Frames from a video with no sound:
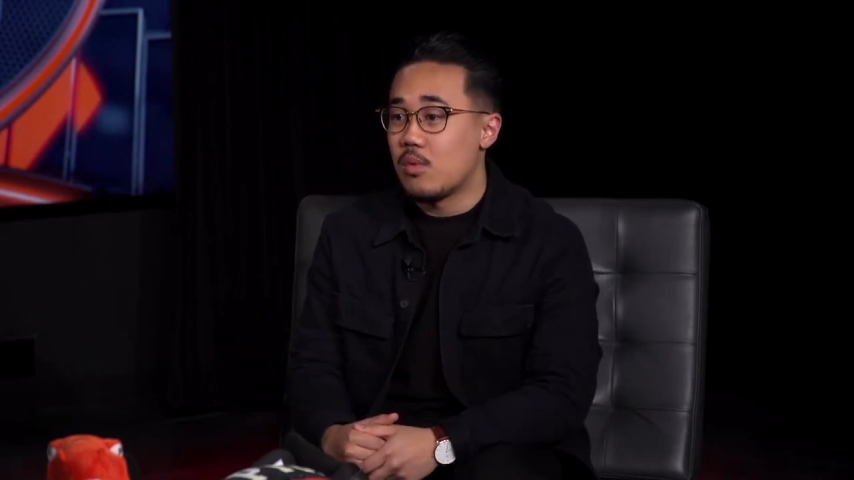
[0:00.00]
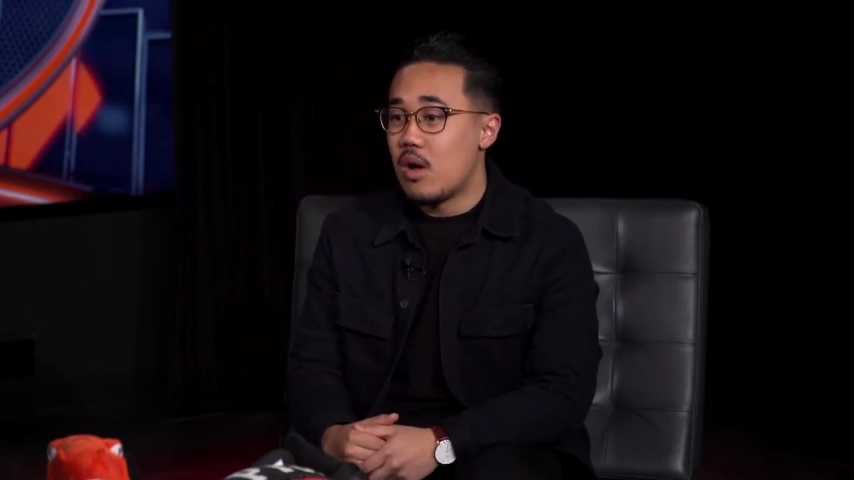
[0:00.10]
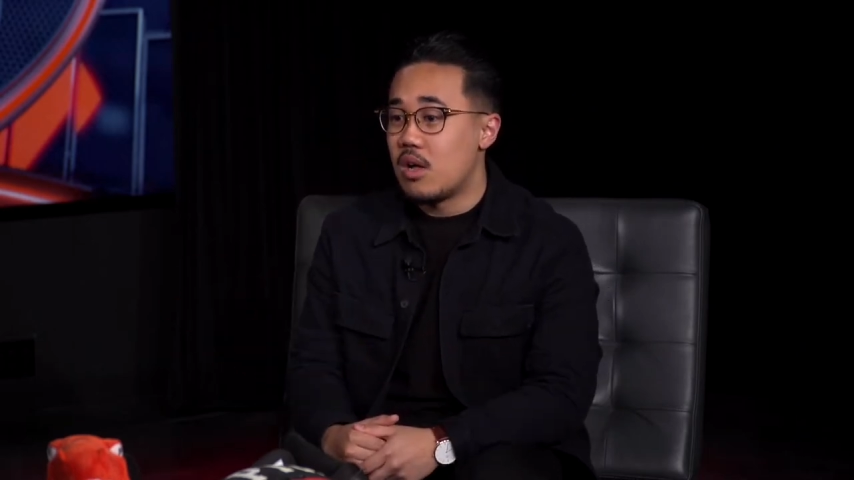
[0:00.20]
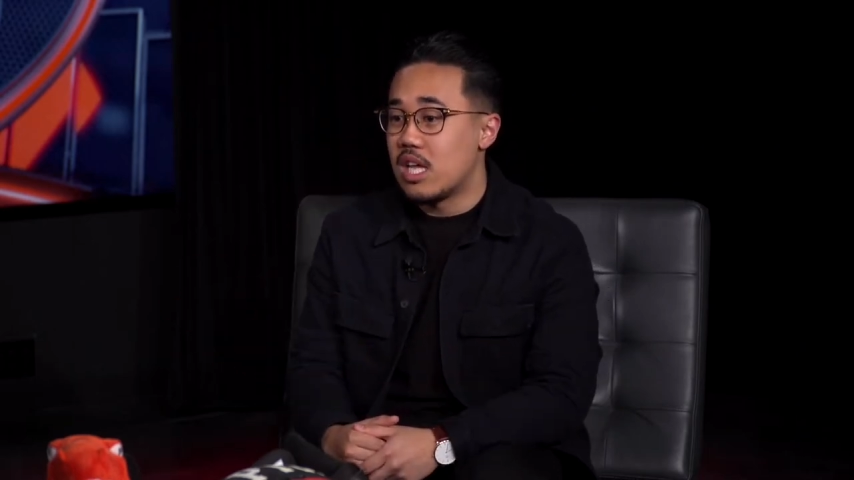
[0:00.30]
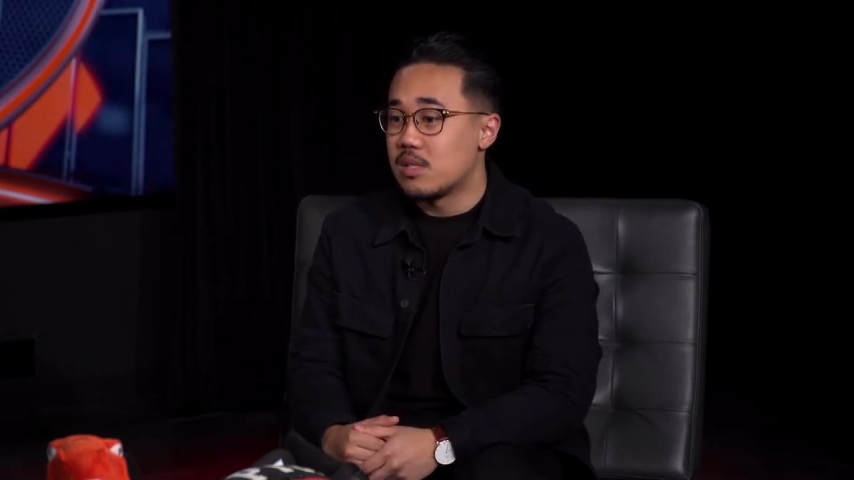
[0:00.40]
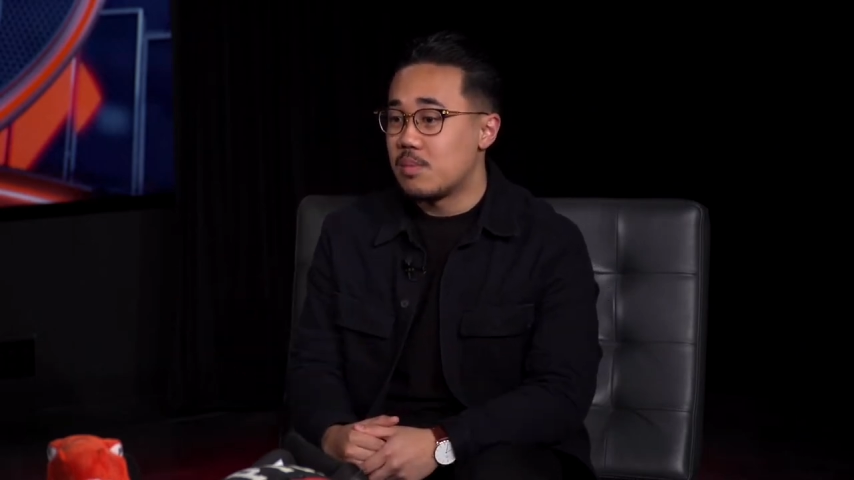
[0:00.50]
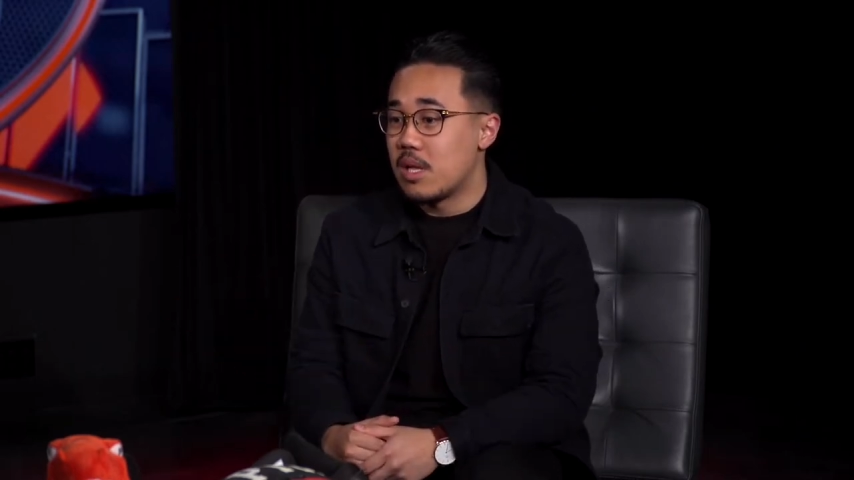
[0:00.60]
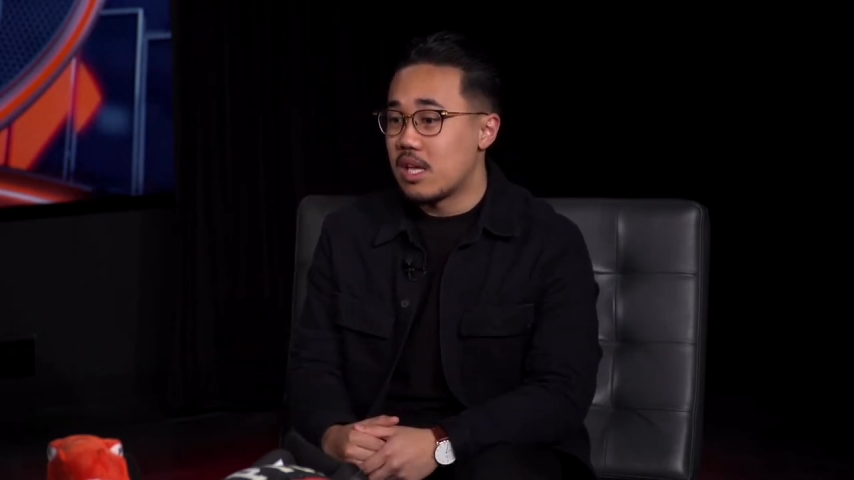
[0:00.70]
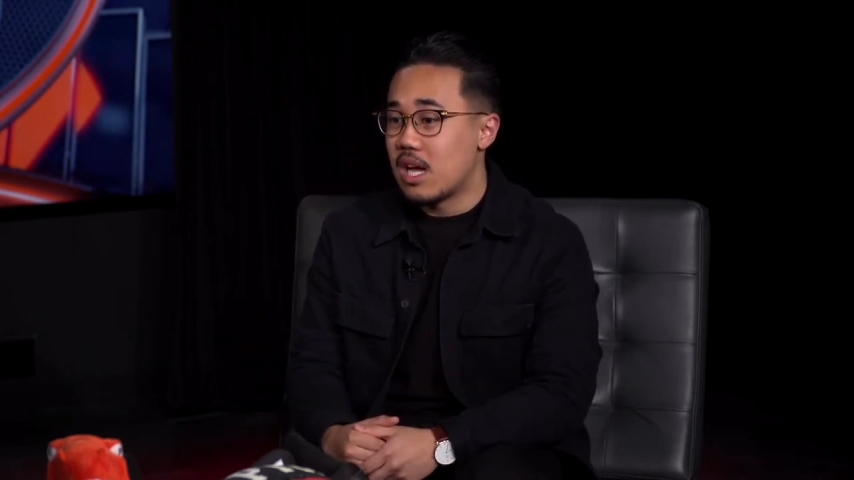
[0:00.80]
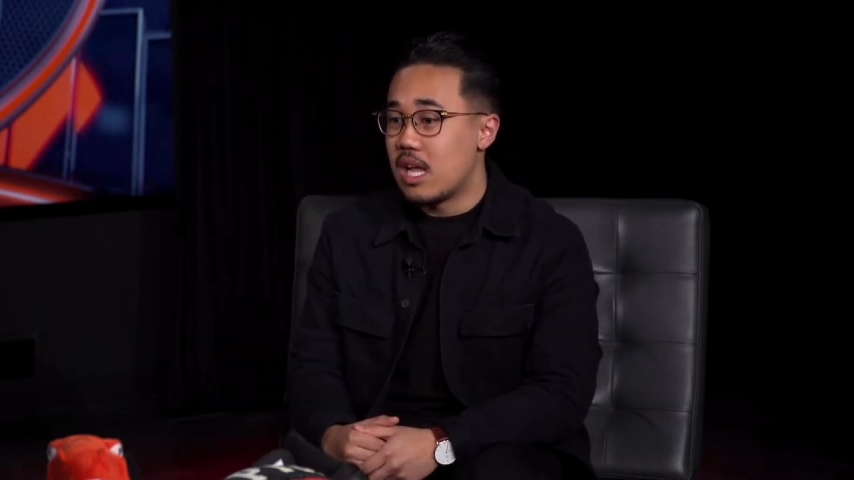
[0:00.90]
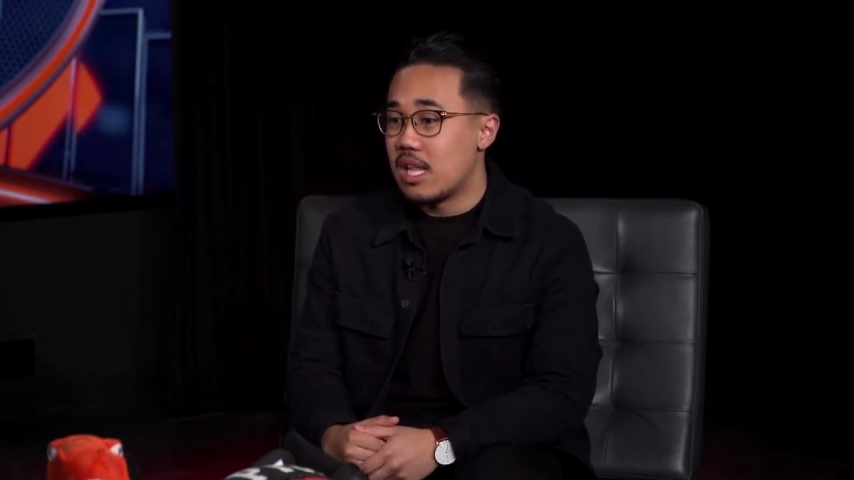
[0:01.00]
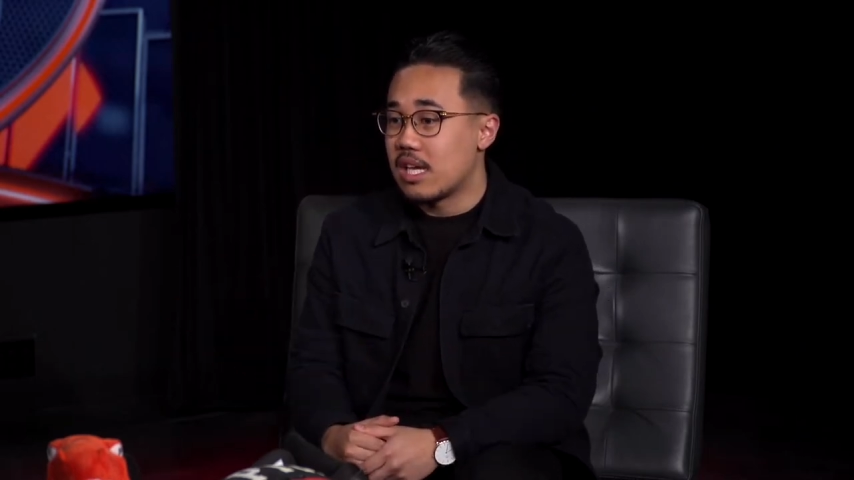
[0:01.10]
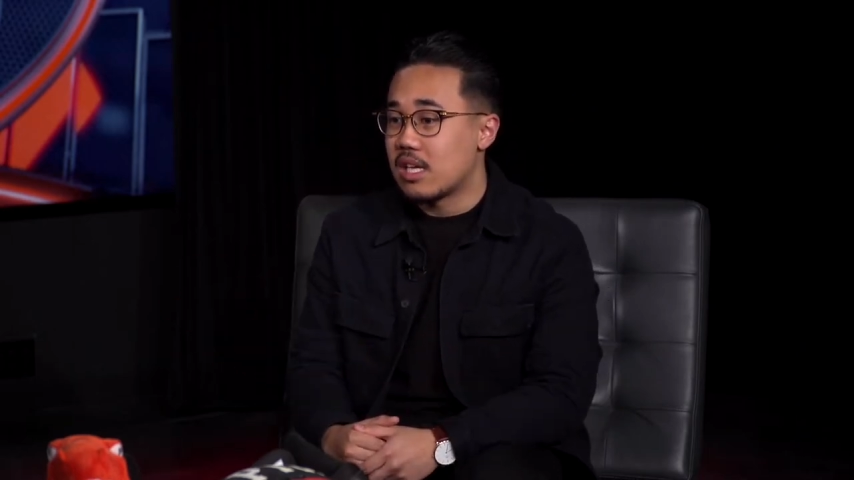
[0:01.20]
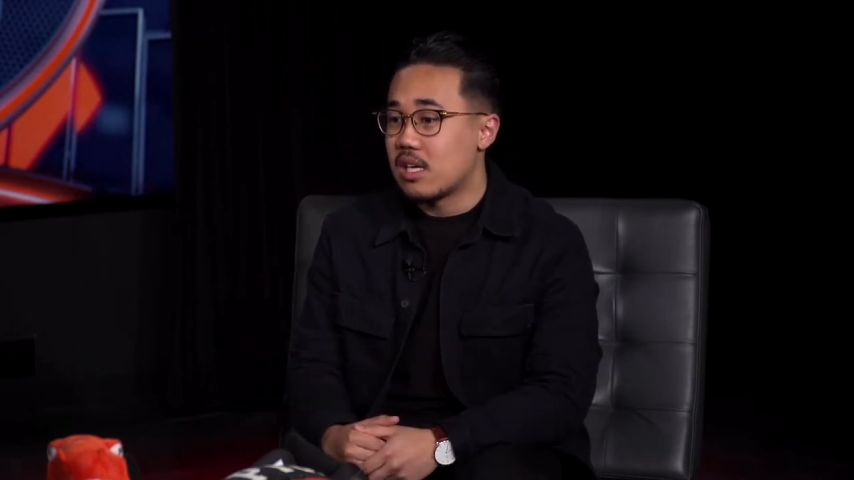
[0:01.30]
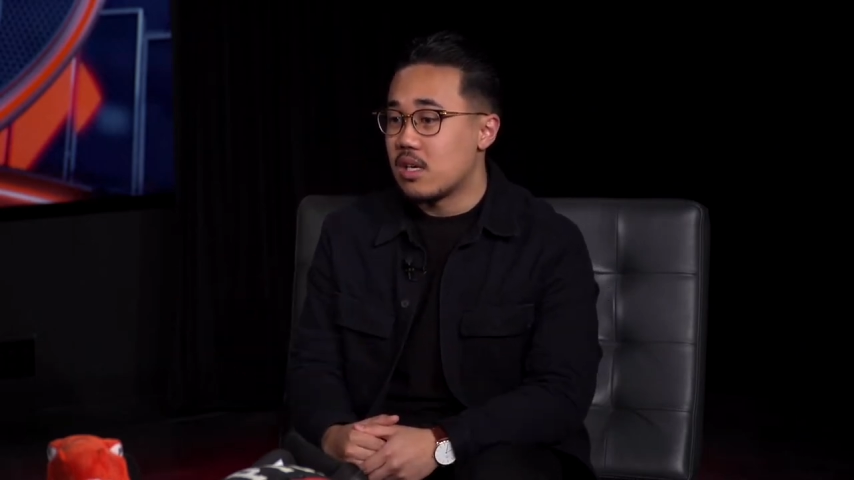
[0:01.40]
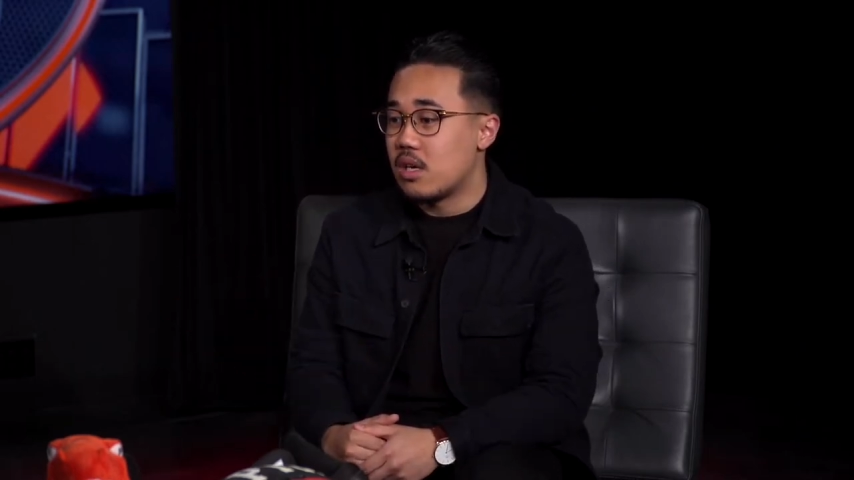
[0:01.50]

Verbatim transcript: well and is playing like